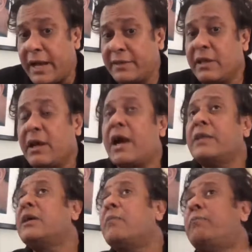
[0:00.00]
I think
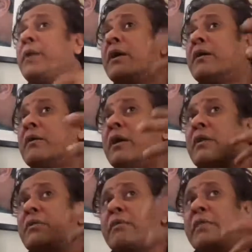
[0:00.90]
a bigger
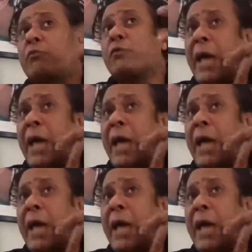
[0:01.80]
thing that would